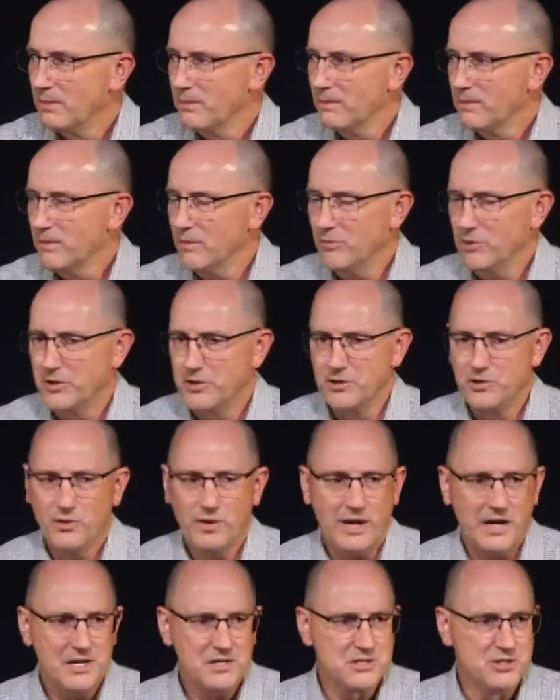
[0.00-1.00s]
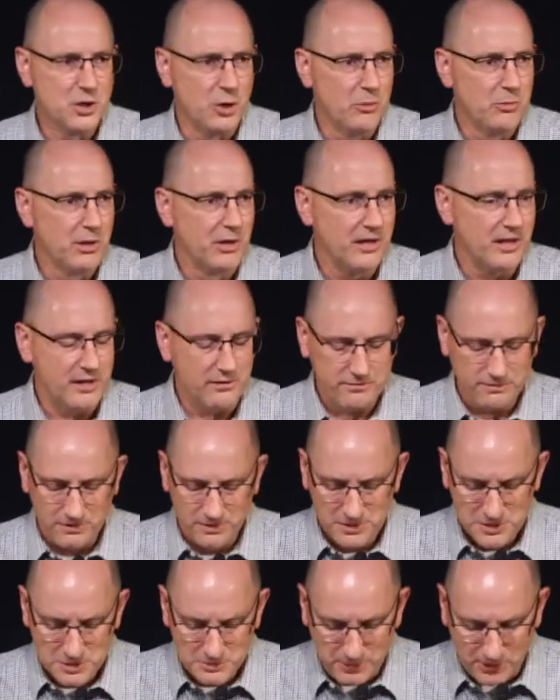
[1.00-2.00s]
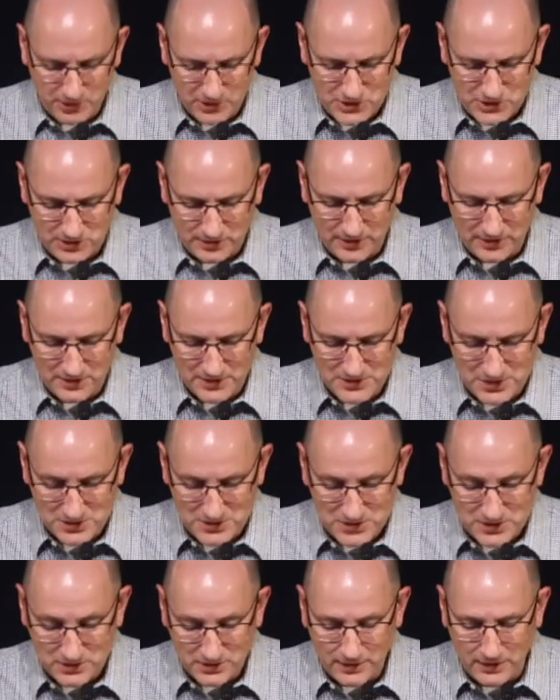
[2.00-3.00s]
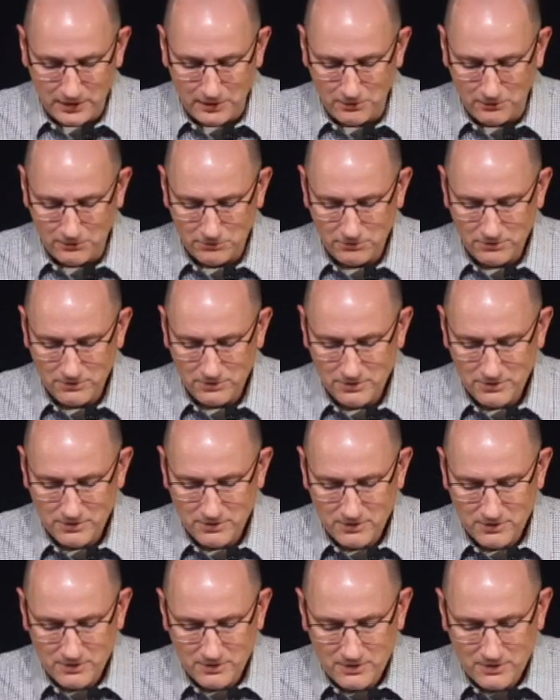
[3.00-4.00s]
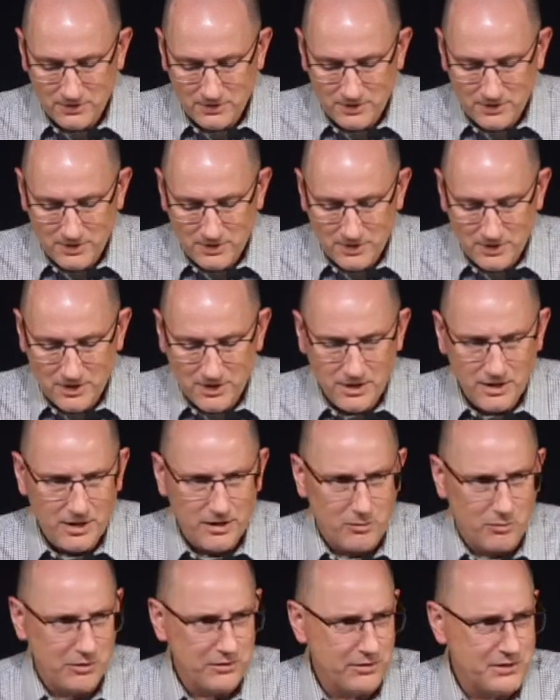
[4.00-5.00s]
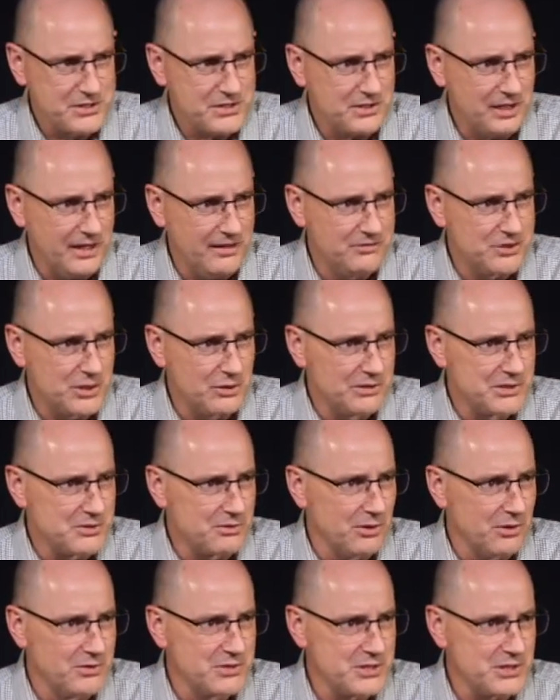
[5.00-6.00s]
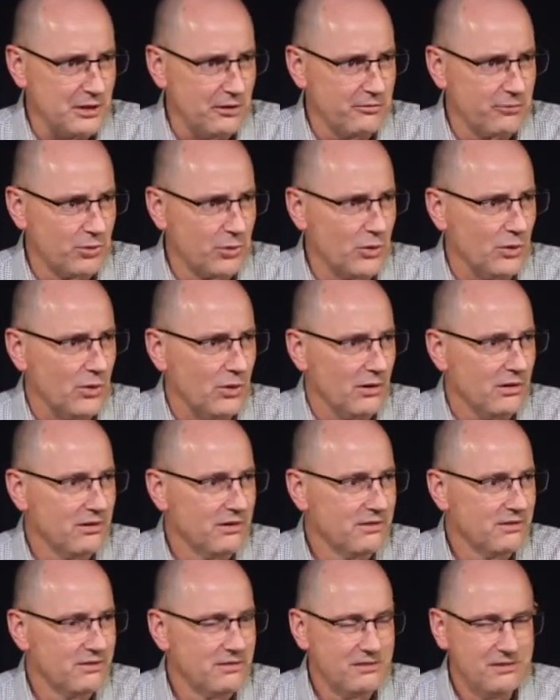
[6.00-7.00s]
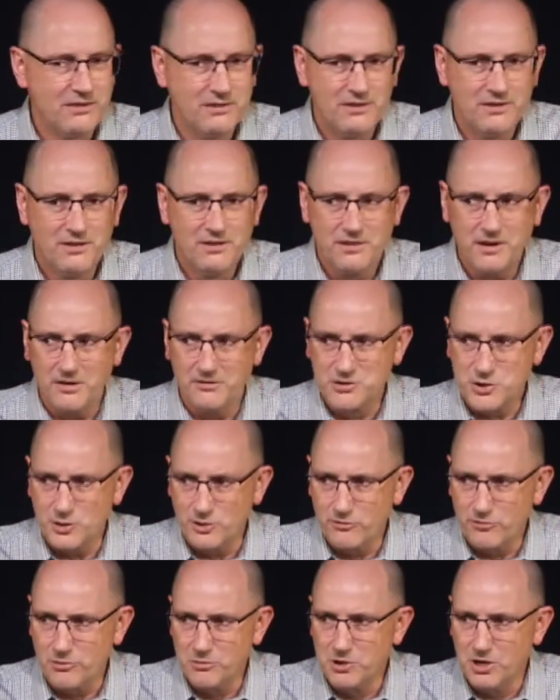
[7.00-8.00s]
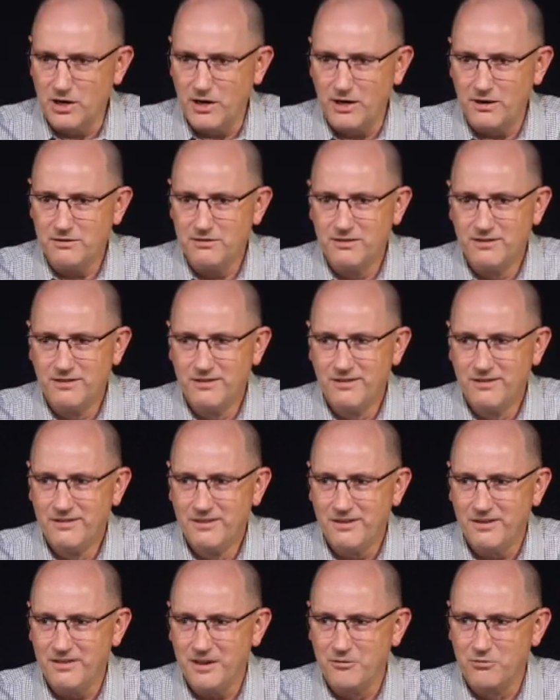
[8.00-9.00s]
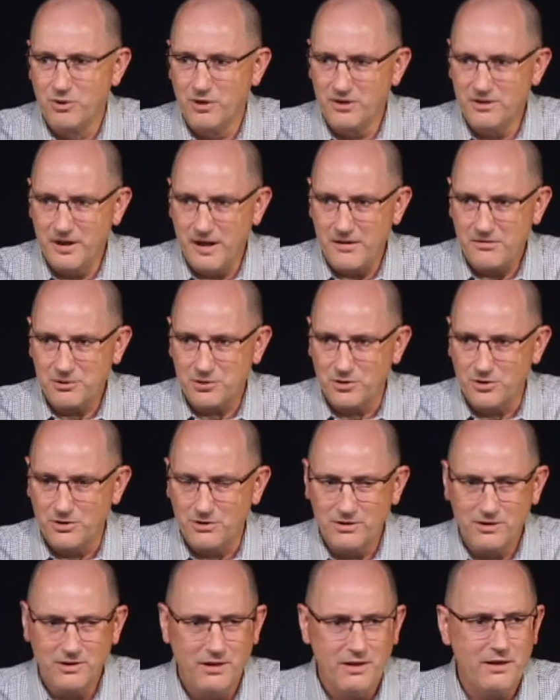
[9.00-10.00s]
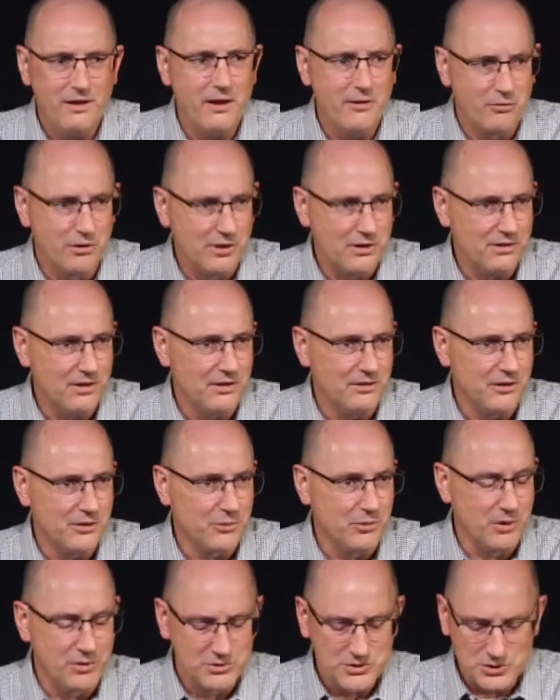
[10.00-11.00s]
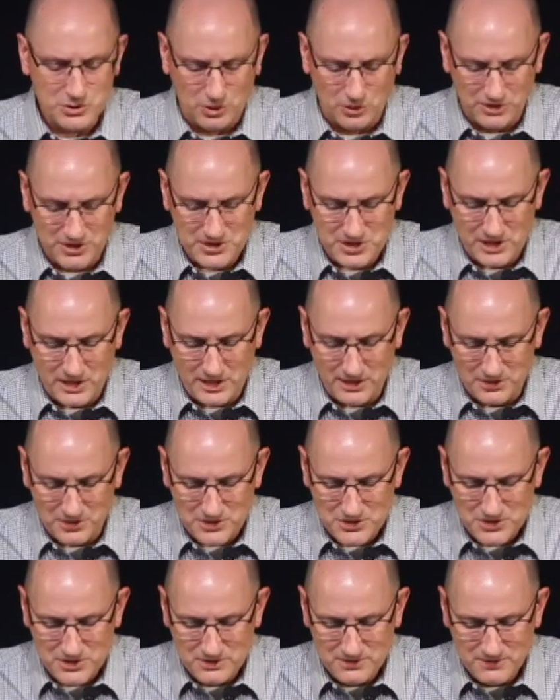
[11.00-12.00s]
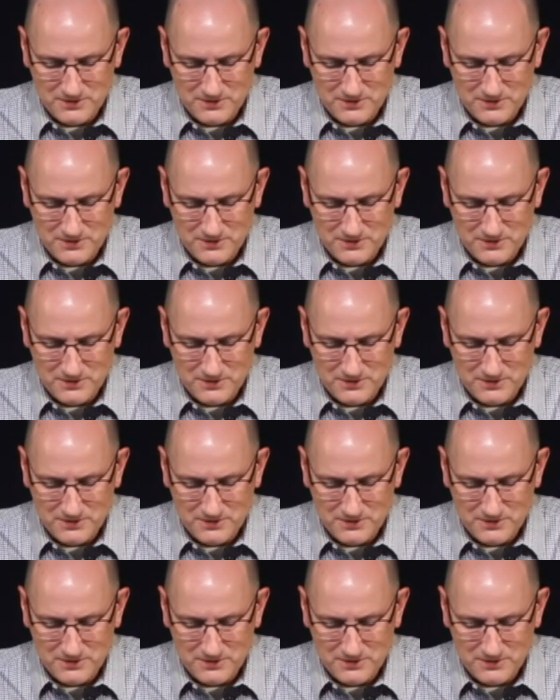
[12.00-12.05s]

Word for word: The one who has no belief spiritually is a slave. And what they're a slave to is their own self rule. They have turned from God and they've run after everything that their own soul desires.